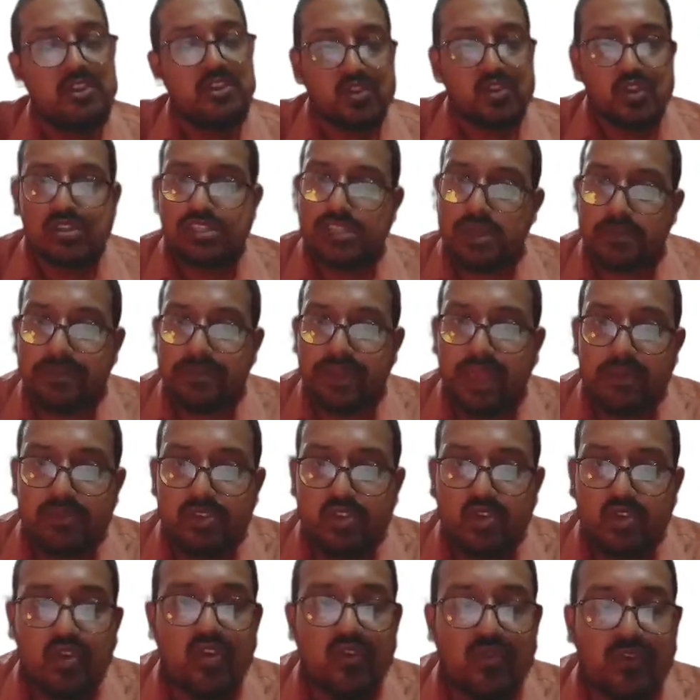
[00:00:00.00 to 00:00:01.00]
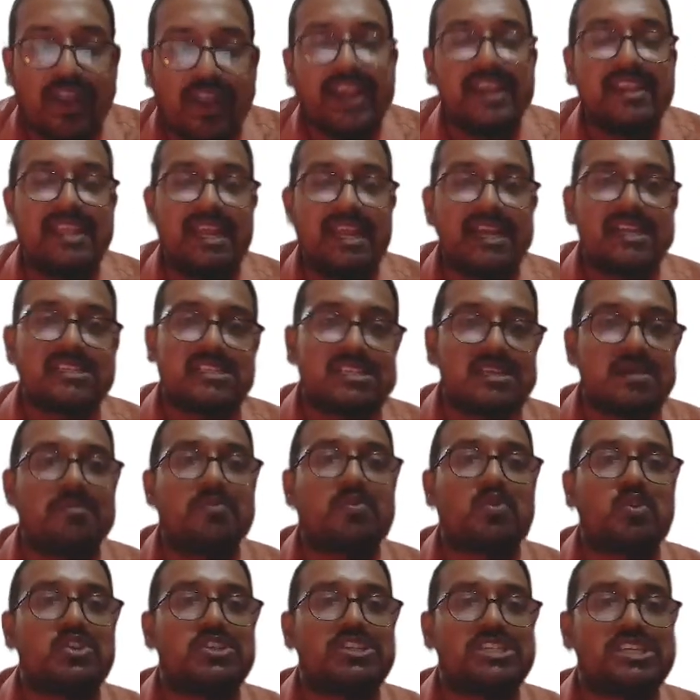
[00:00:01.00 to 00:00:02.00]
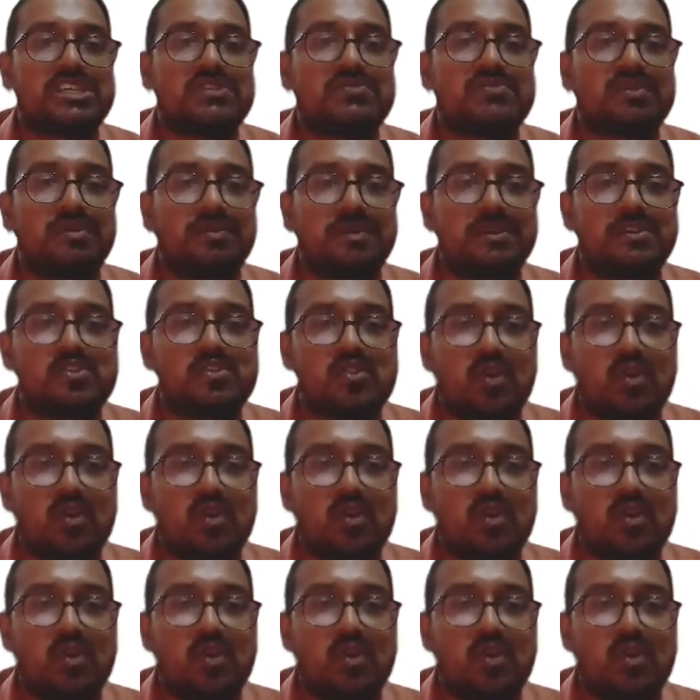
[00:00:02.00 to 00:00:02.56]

So sometimes you will find that some questions will be